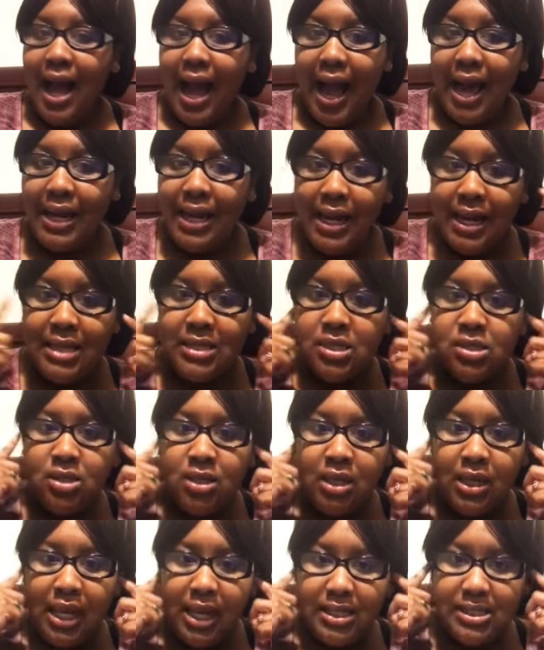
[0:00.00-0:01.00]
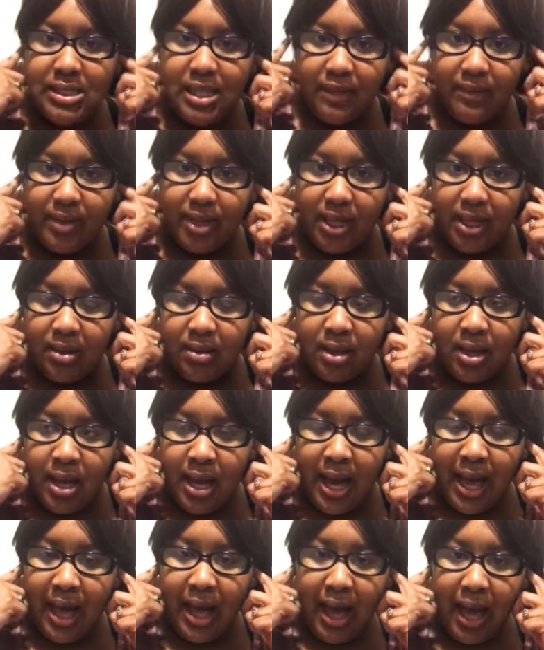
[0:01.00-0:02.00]
I didn't listen to the negativity.
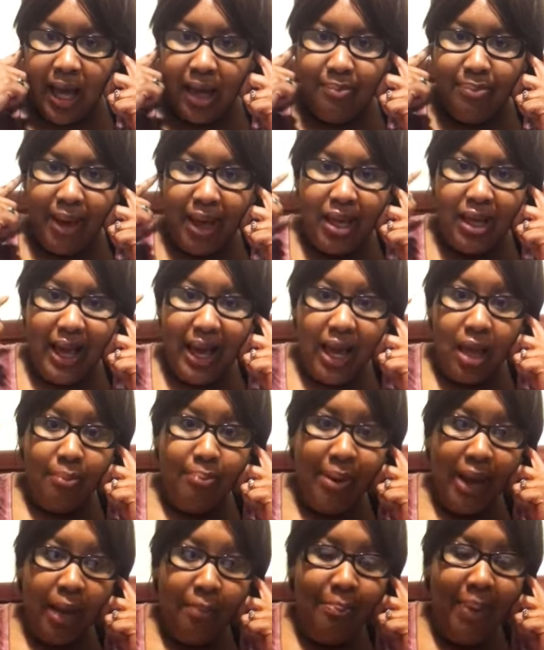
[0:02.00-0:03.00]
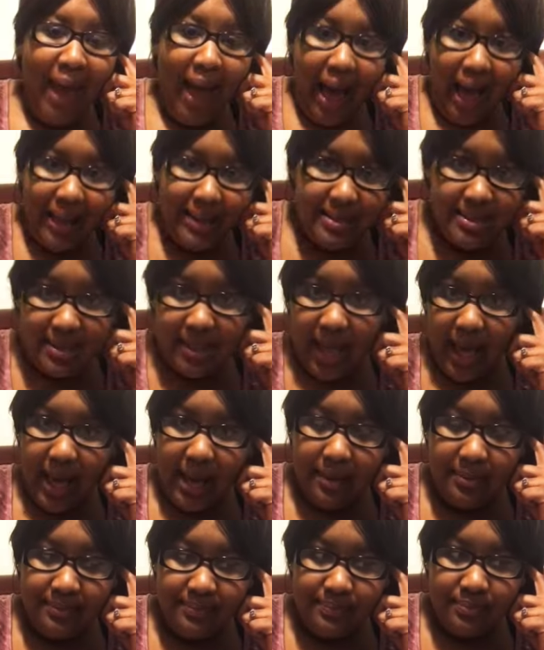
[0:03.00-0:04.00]
I bypassed
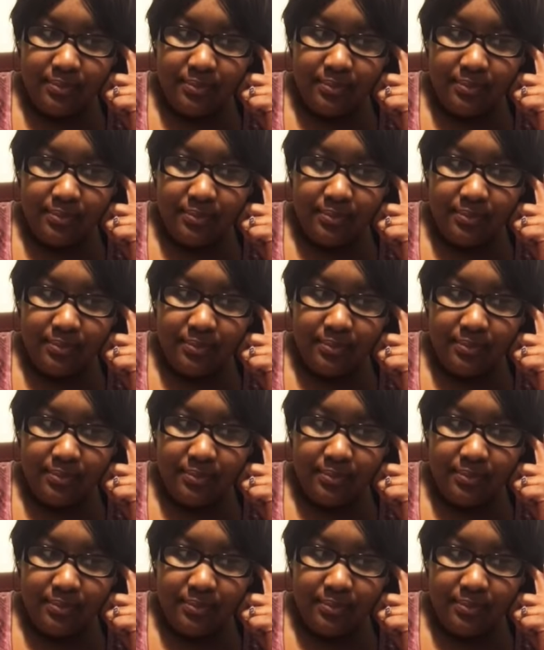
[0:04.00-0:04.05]
that.